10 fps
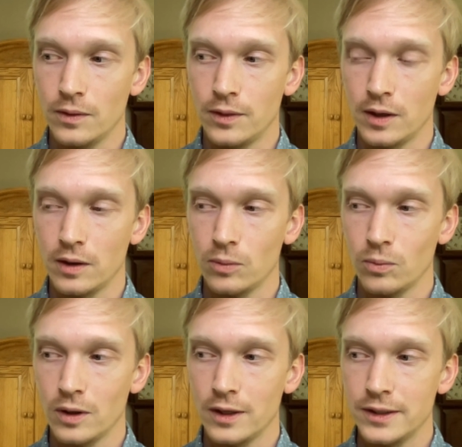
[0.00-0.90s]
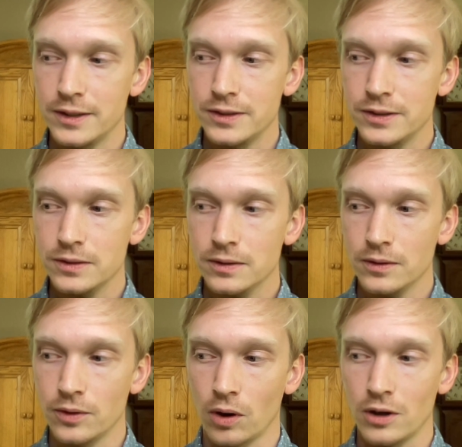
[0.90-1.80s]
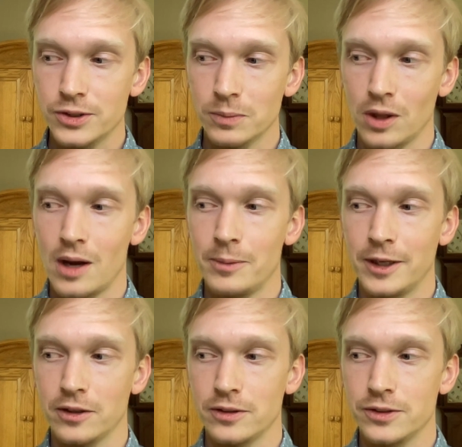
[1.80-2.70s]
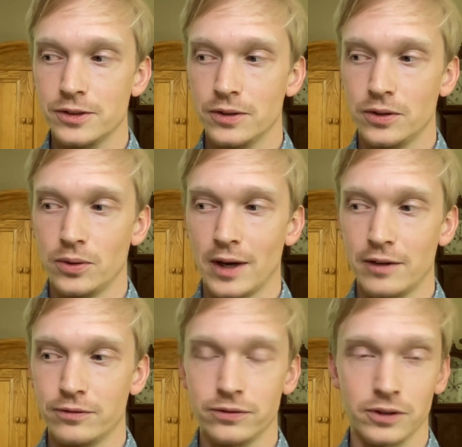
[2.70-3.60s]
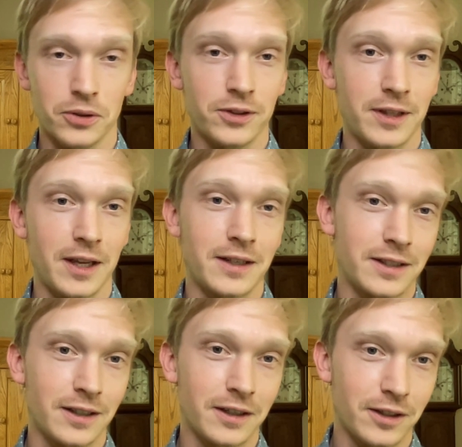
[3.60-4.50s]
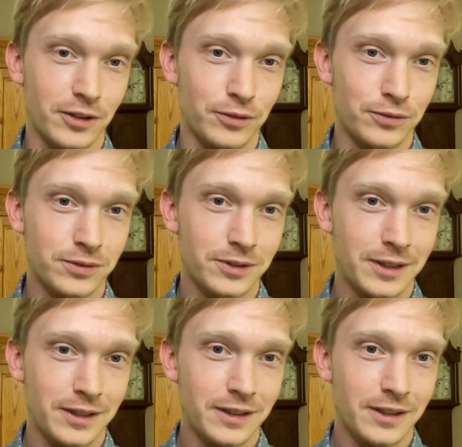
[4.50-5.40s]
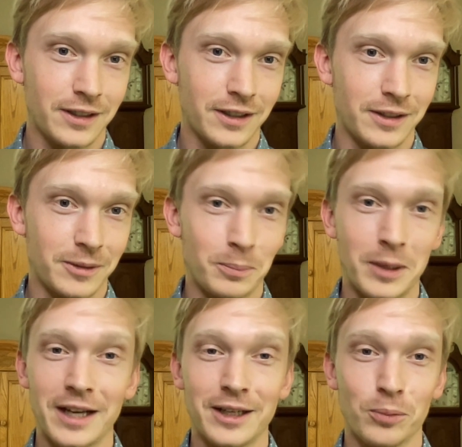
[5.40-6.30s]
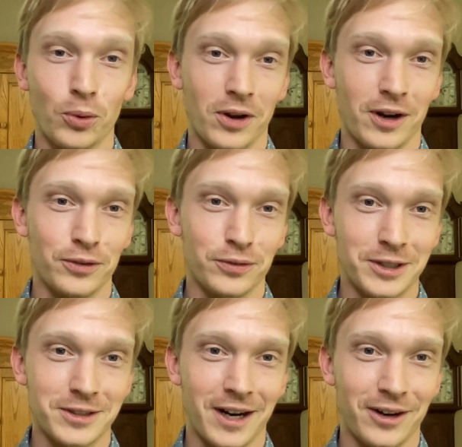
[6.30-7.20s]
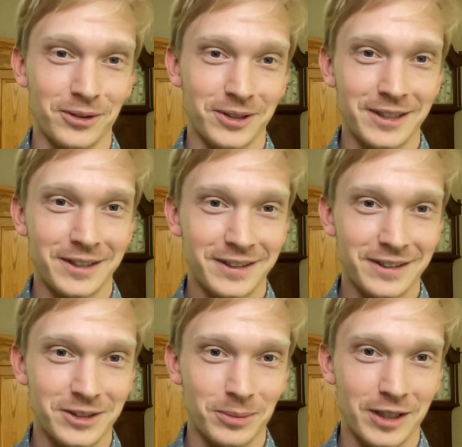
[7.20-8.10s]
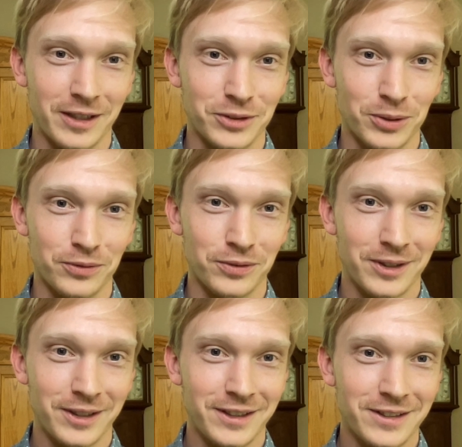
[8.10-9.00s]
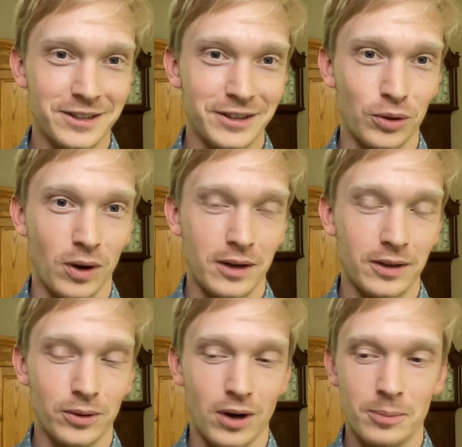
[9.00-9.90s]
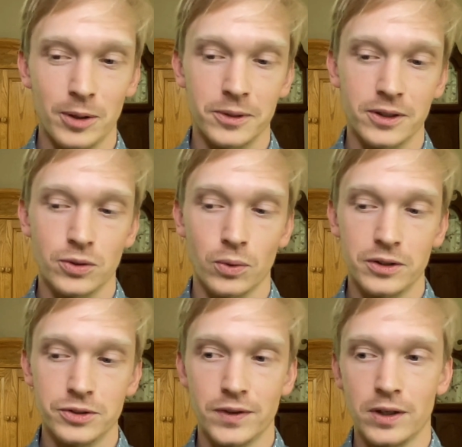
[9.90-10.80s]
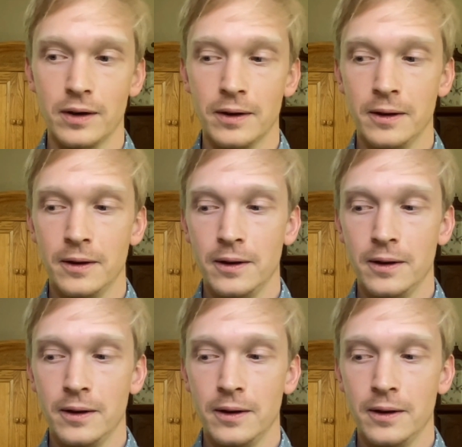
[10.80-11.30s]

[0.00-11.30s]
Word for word: there was there are some lawmakers who have floated the idea of uh, banning pornography entirely. Something I sort of seen crop, crop up in the Twitter sphere.